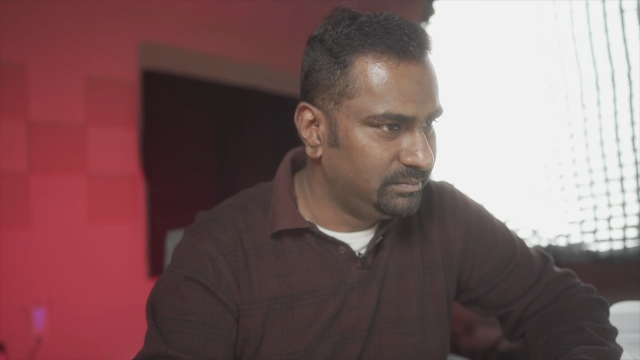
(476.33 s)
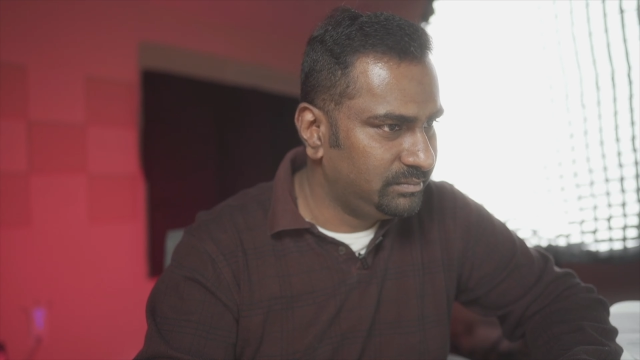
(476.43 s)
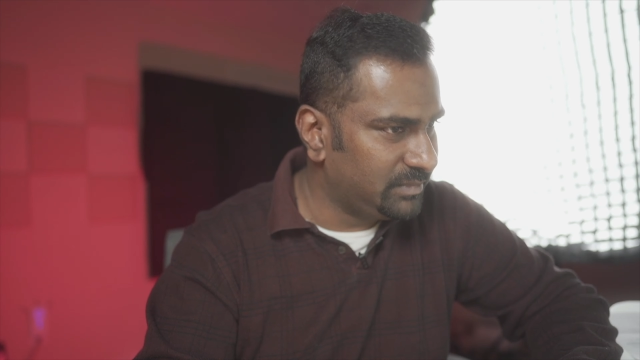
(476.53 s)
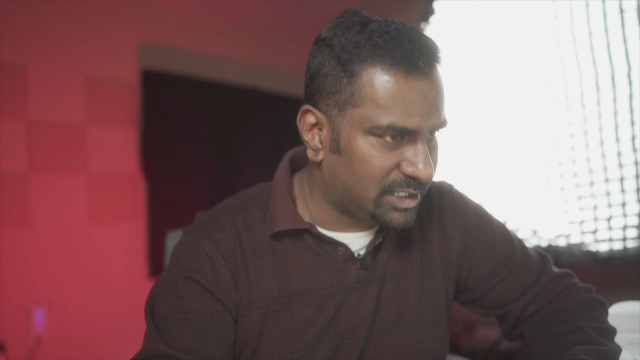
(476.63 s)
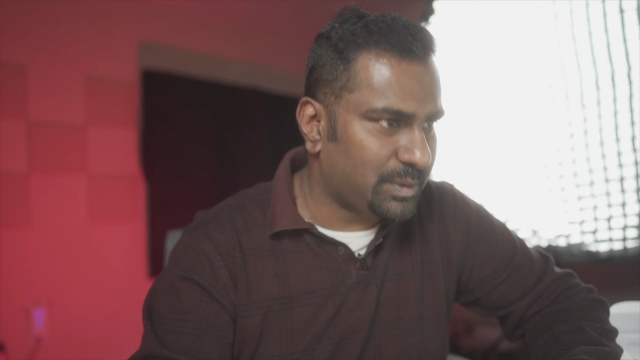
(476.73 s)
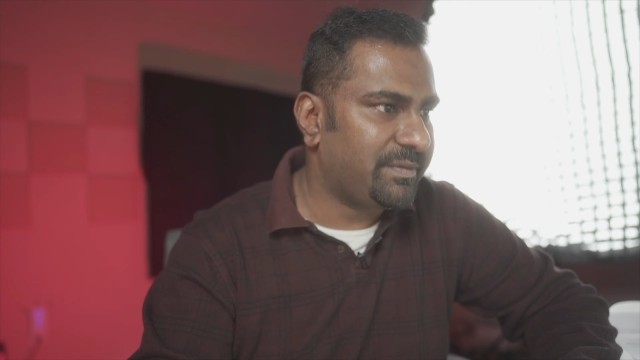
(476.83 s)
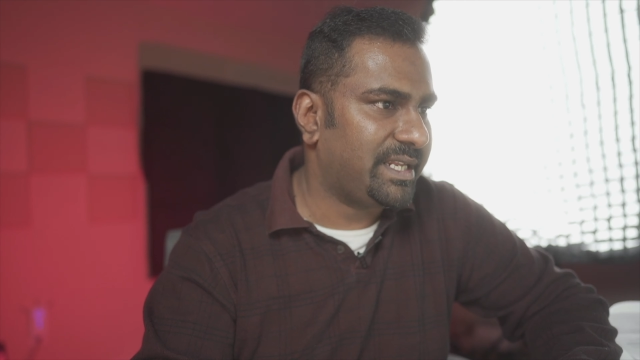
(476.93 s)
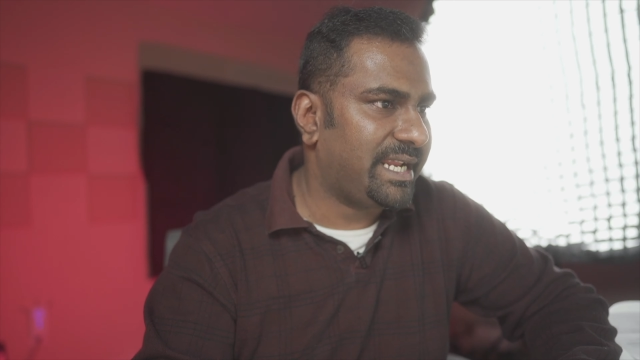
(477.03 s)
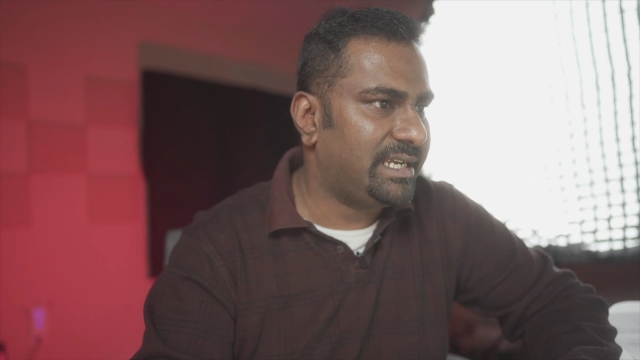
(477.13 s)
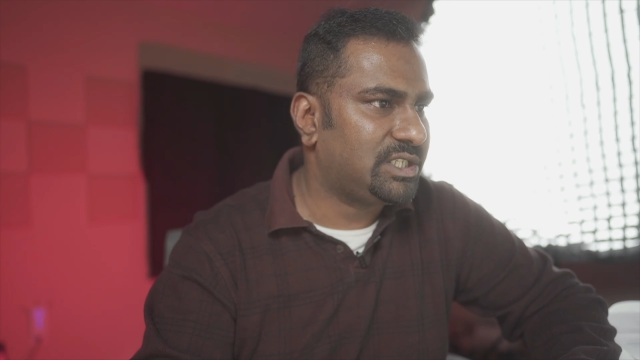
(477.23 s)
that's what we
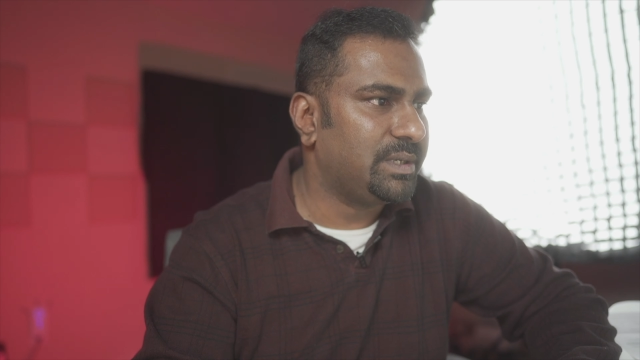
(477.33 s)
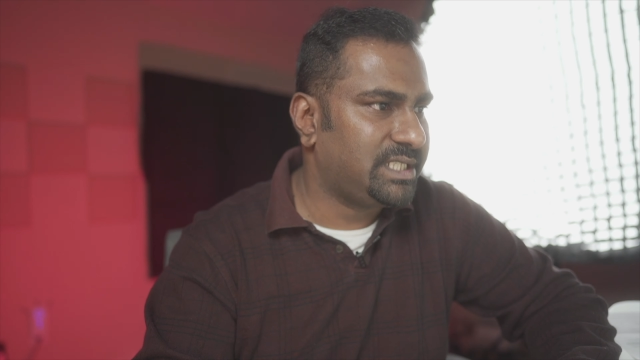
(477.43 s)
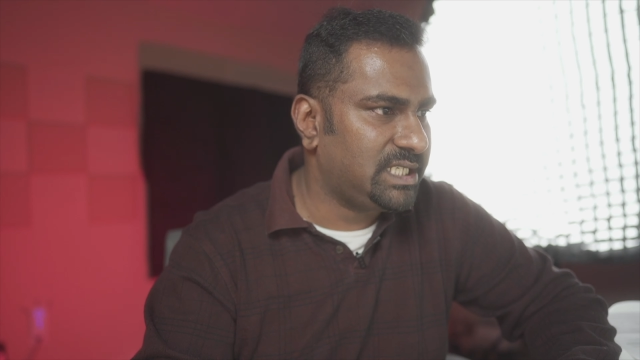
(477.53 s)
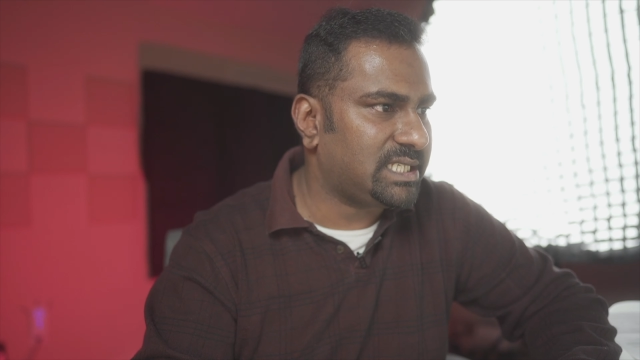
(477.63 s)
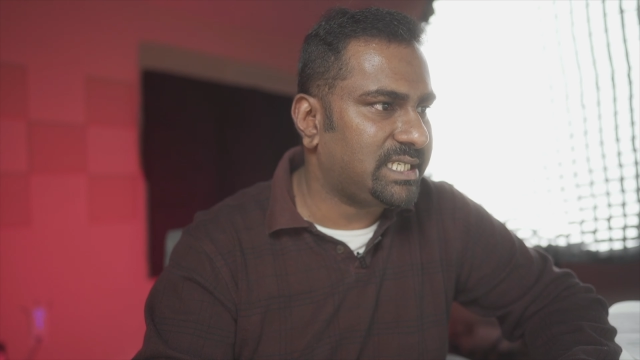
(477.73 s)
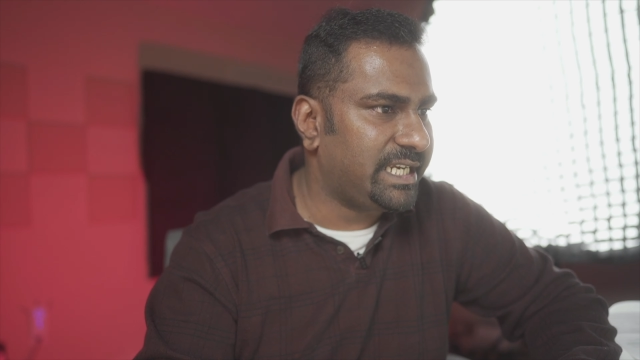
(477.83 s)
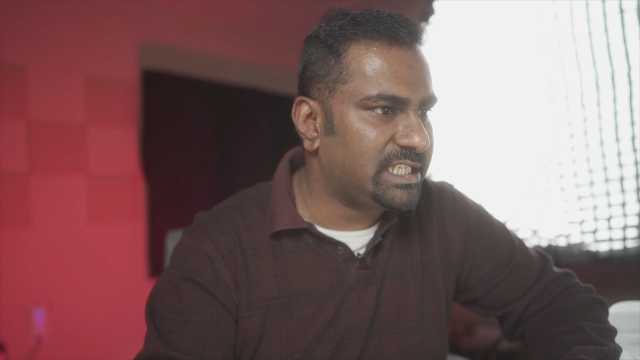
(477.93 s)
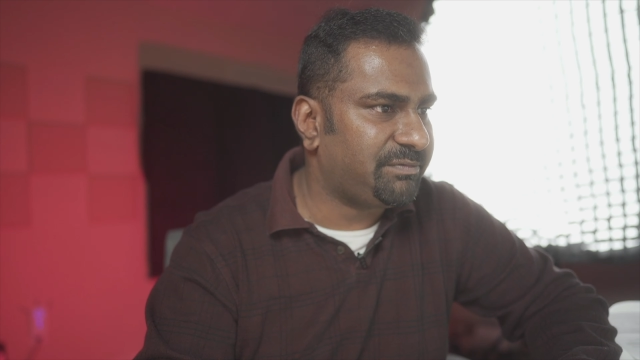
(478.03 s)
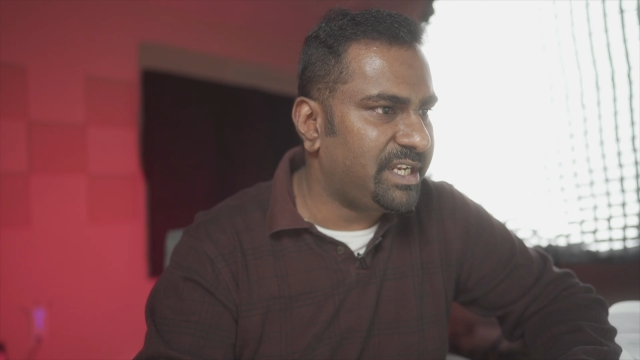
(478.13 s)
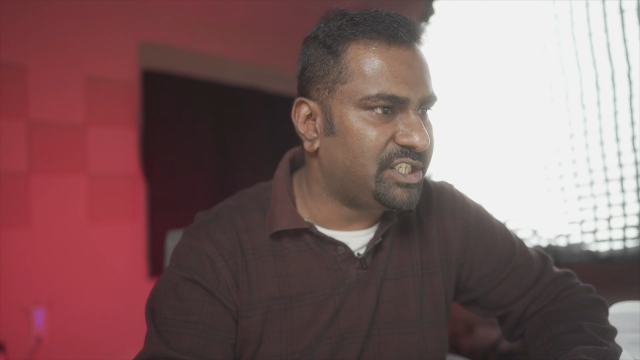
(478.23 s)
read. So Jesus said it
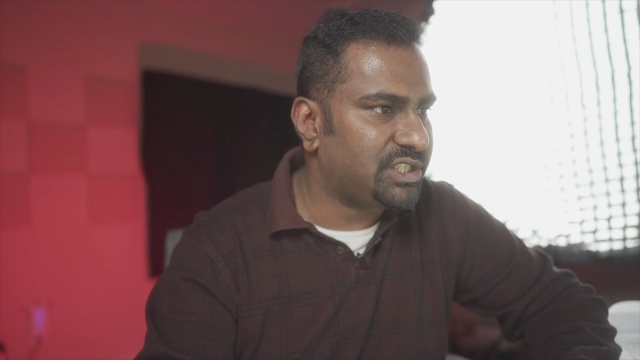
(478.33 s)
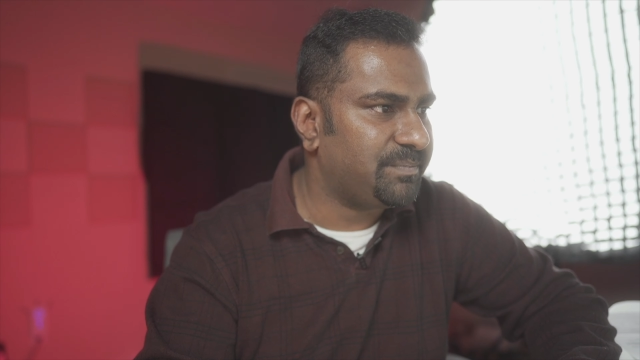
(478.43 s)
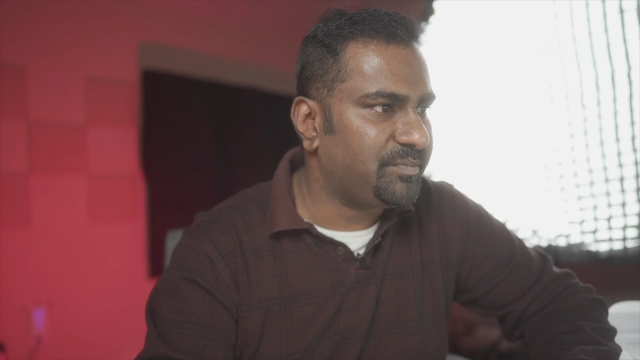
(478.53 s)
is finished.